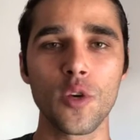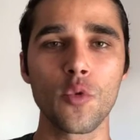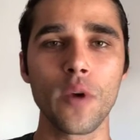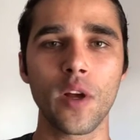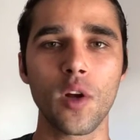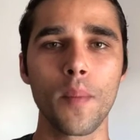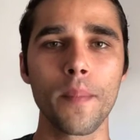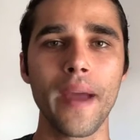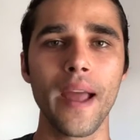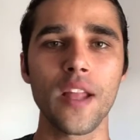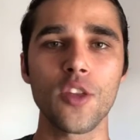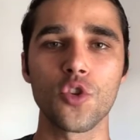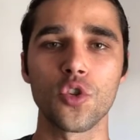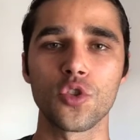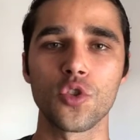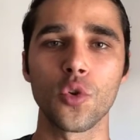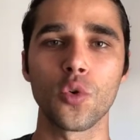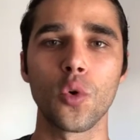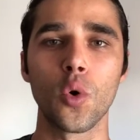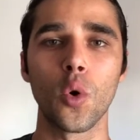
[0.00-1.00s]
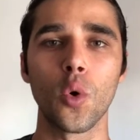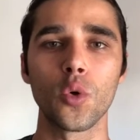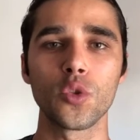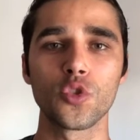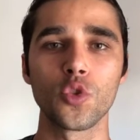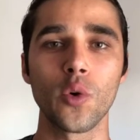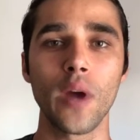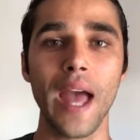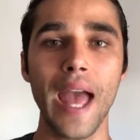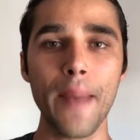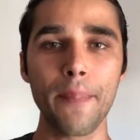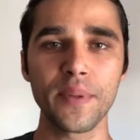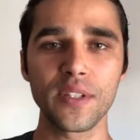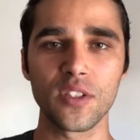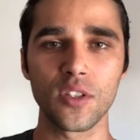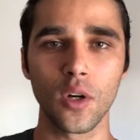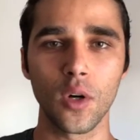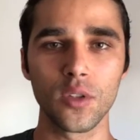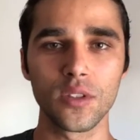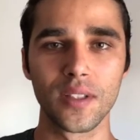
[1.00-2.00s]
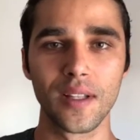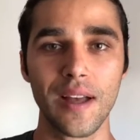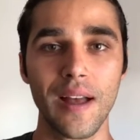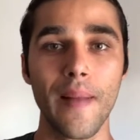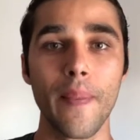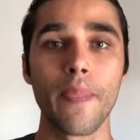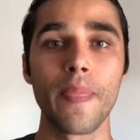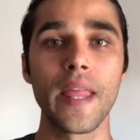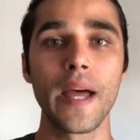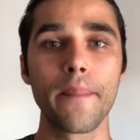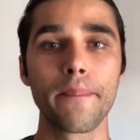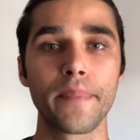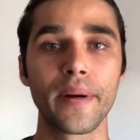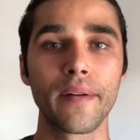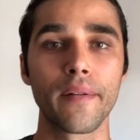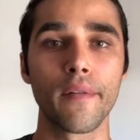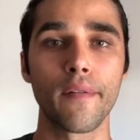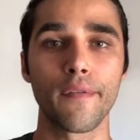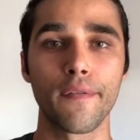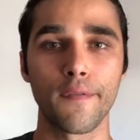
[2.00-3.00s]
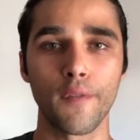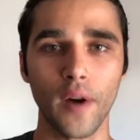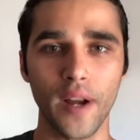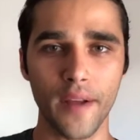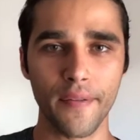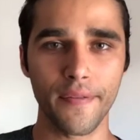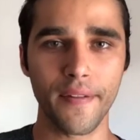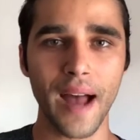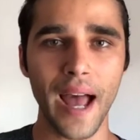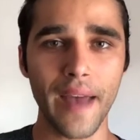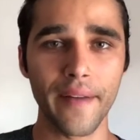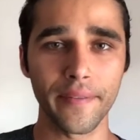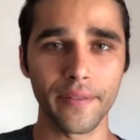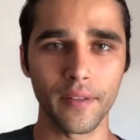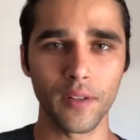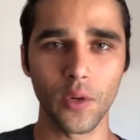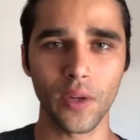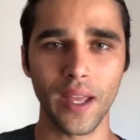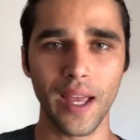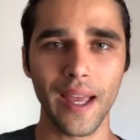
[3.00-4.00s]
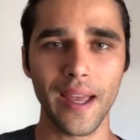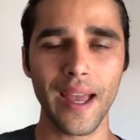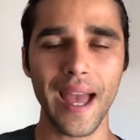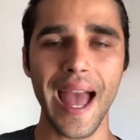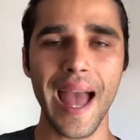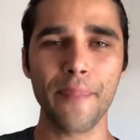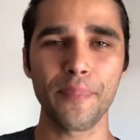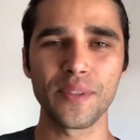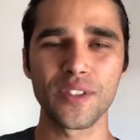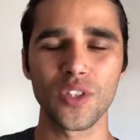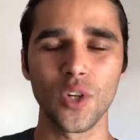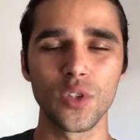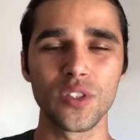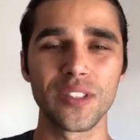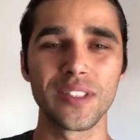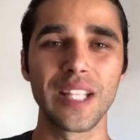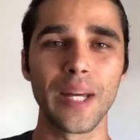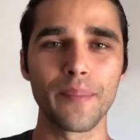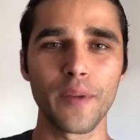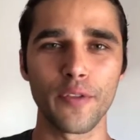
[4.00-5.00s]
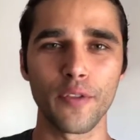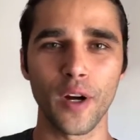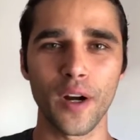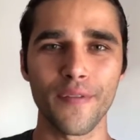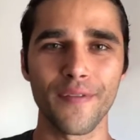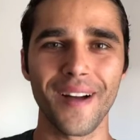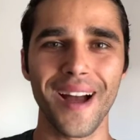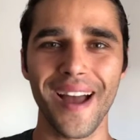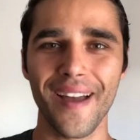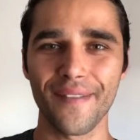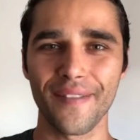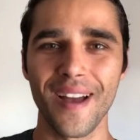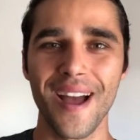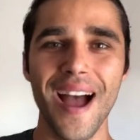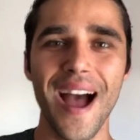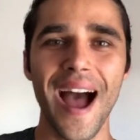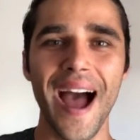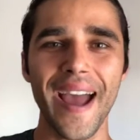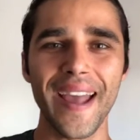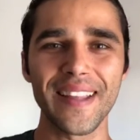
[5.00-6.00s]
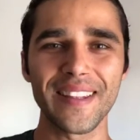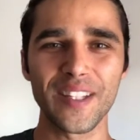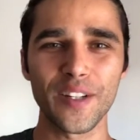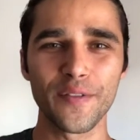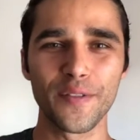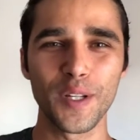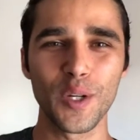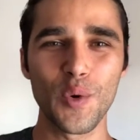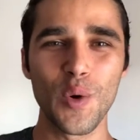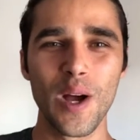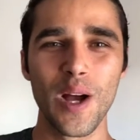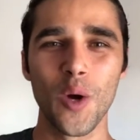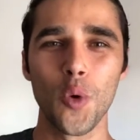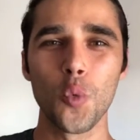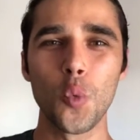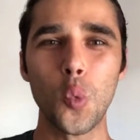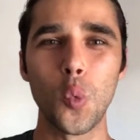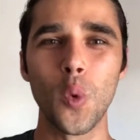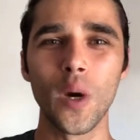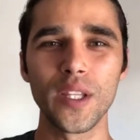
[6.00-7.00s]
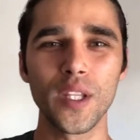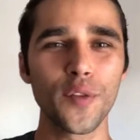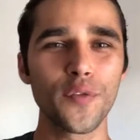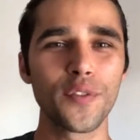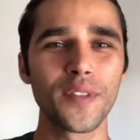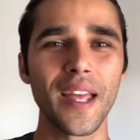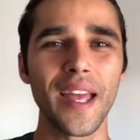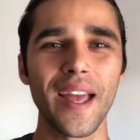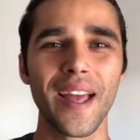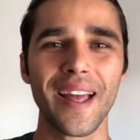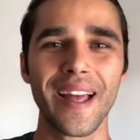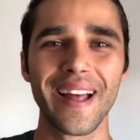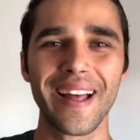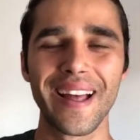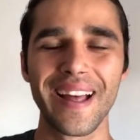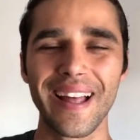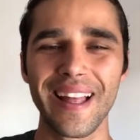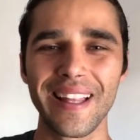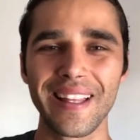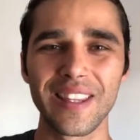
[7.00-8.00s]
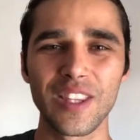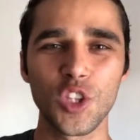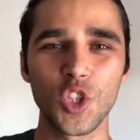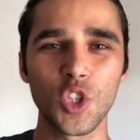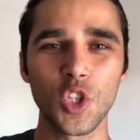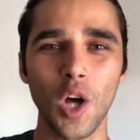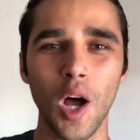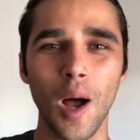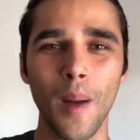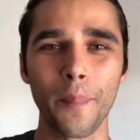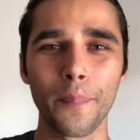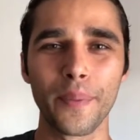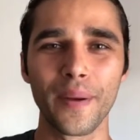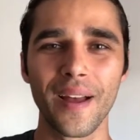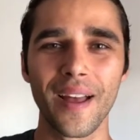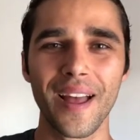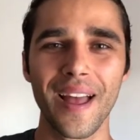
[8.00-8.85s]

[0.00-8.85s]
recommend you to go to episode number forty-five, okay? Episode number forty-five, I interview one of the top